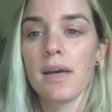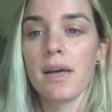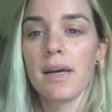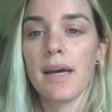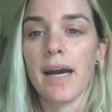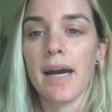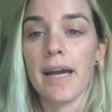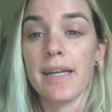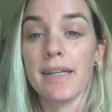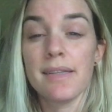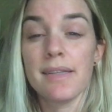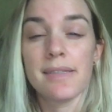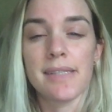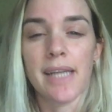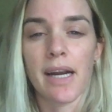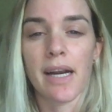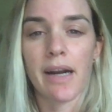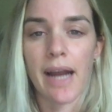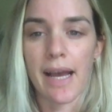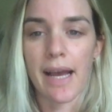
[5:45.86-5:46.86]
I didn't
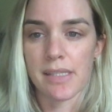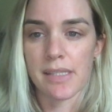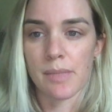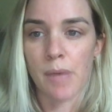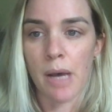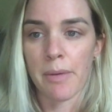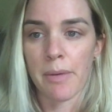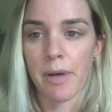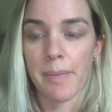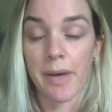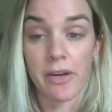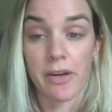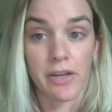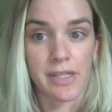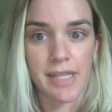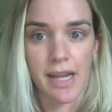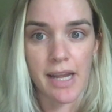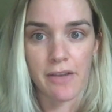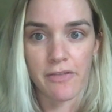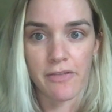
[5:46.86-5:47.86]
dare ask Mama about her
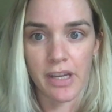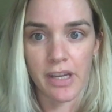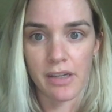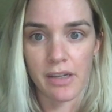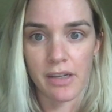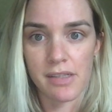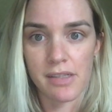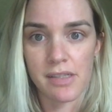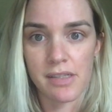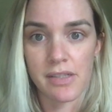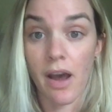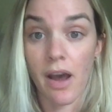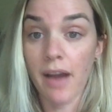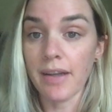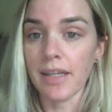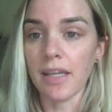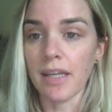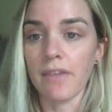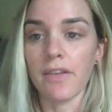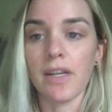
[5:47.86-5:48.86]
10 fingers, not
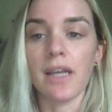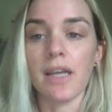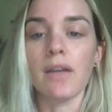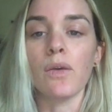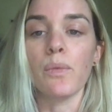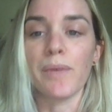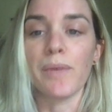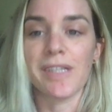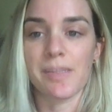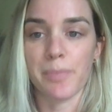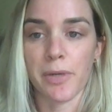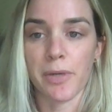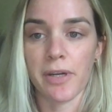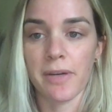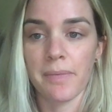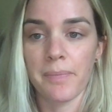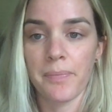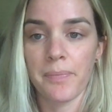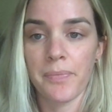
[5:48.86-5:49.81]
even in a whisper.